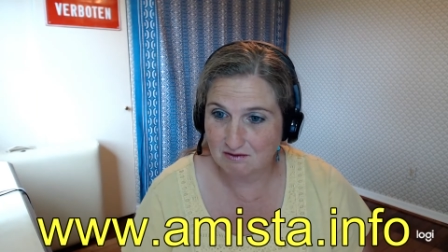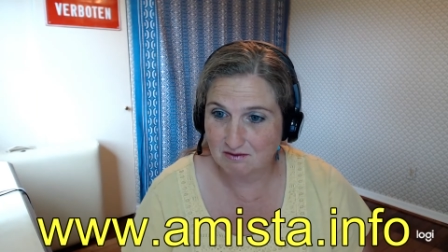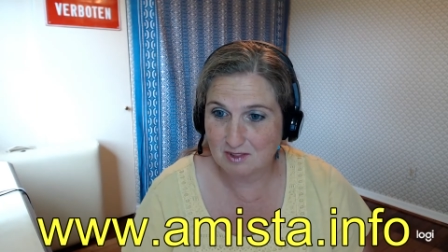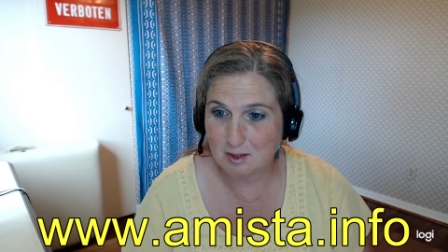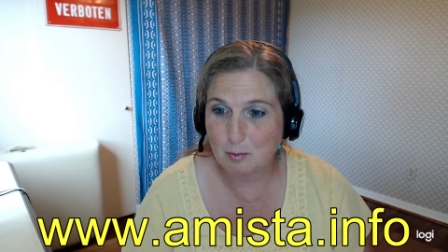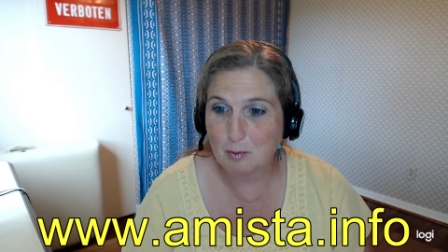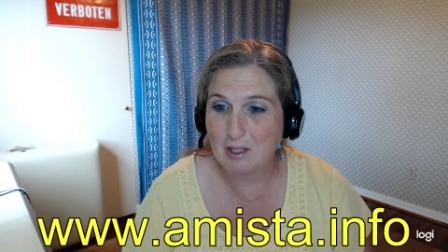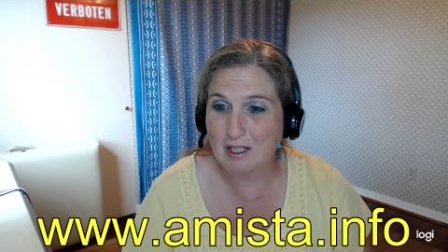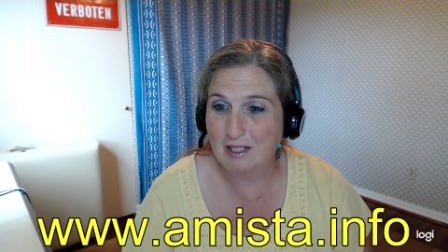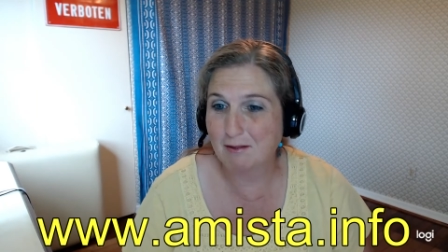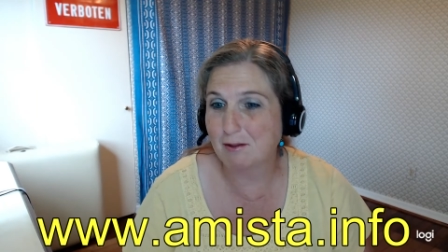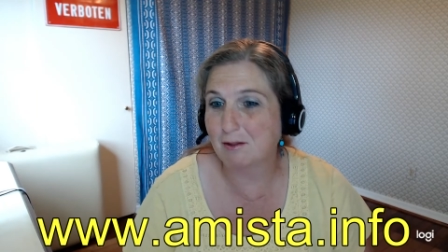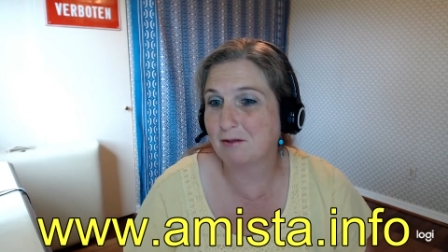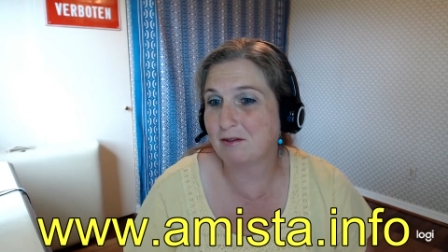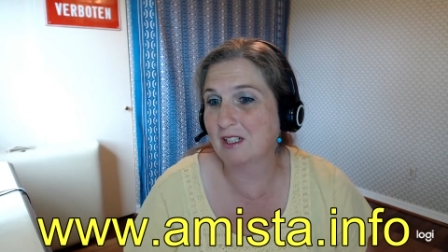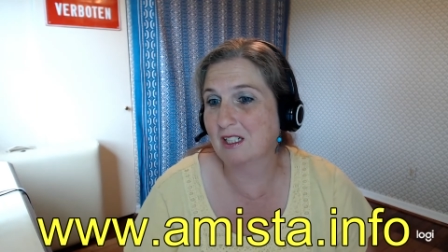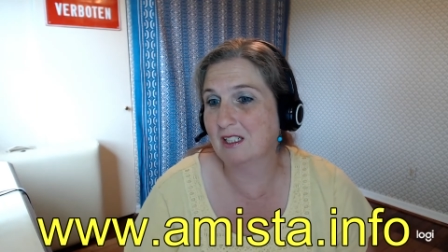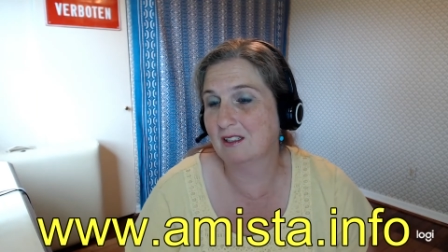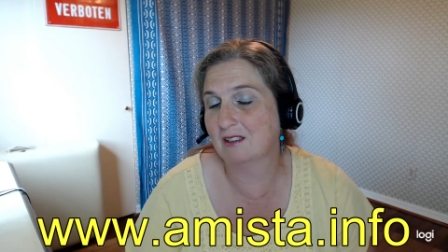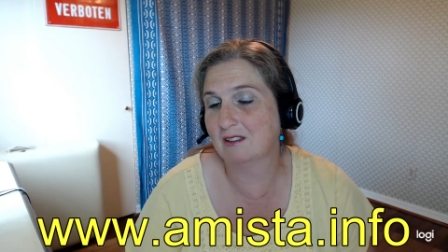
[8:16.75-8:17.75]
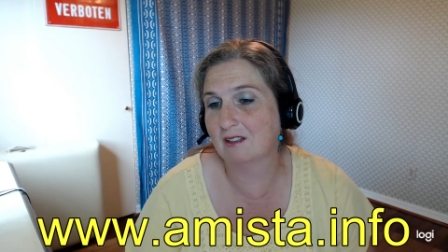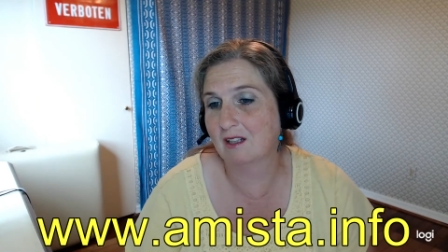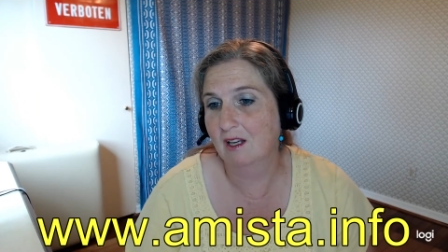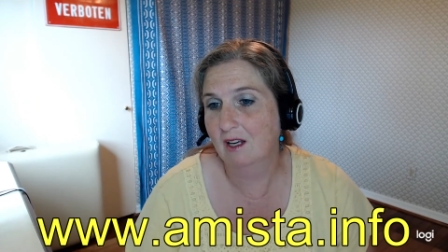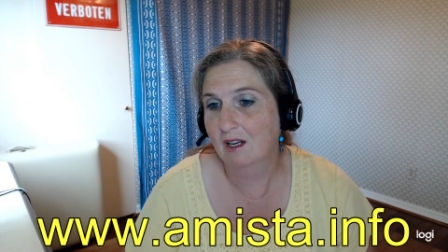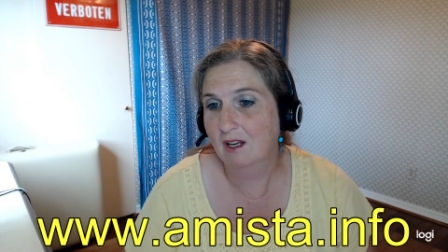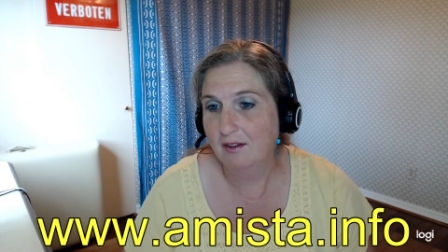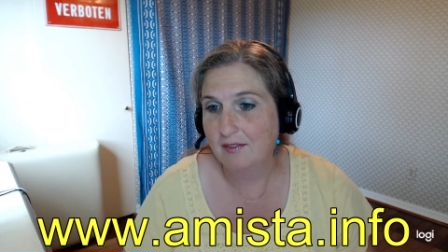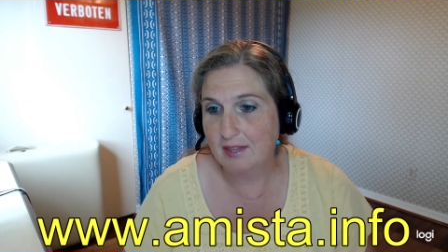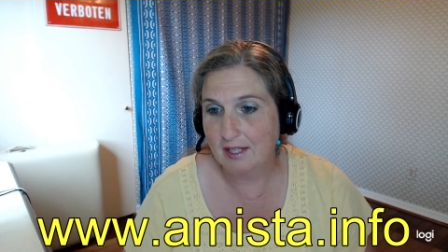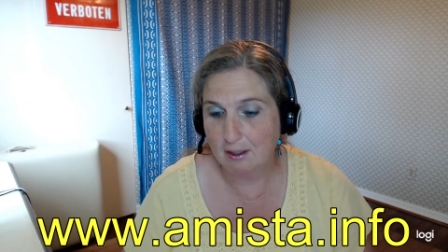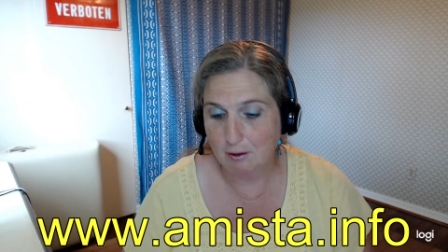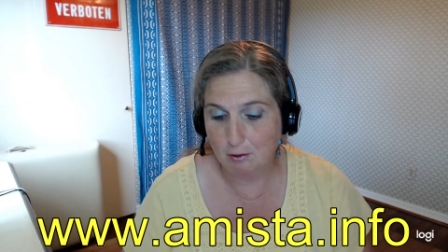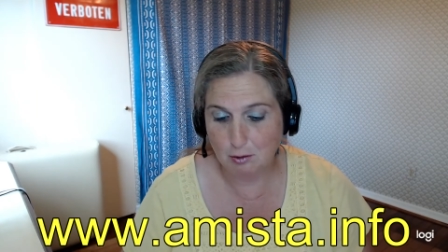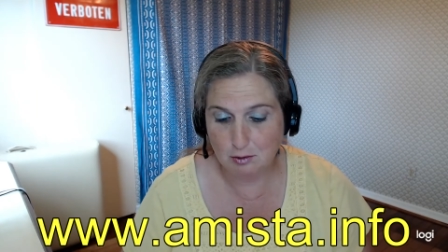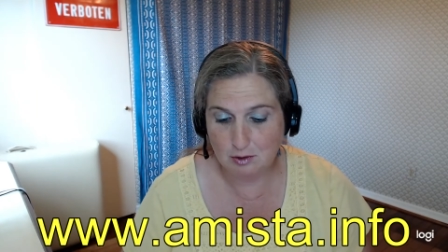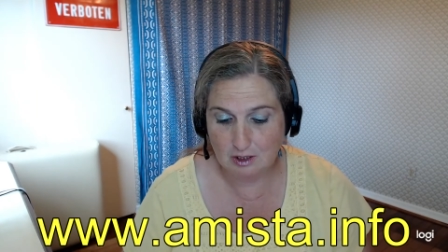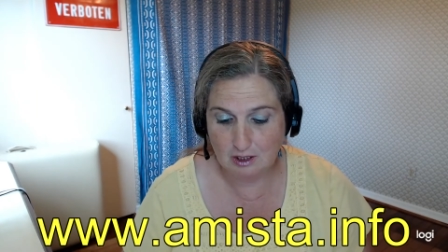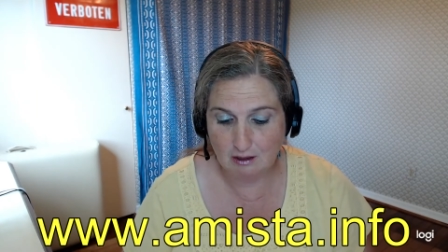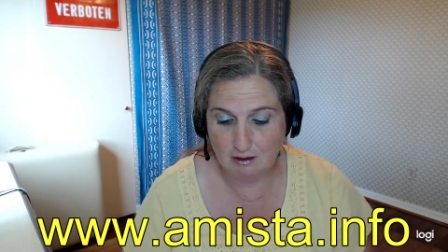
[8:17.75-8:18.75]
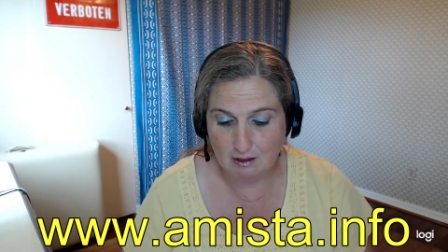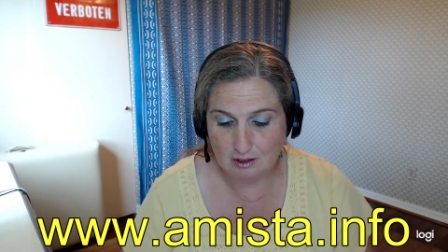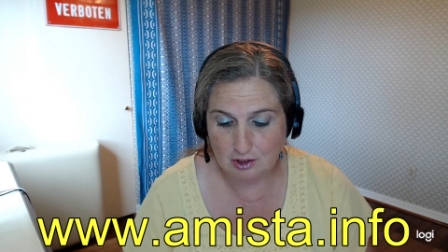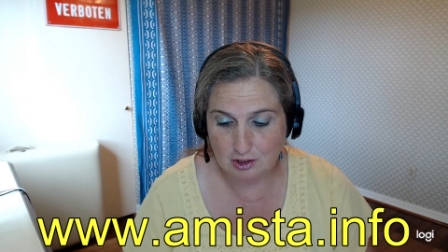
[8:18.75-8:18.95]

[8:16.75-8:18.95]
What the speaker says: some kind of offense that you're holding on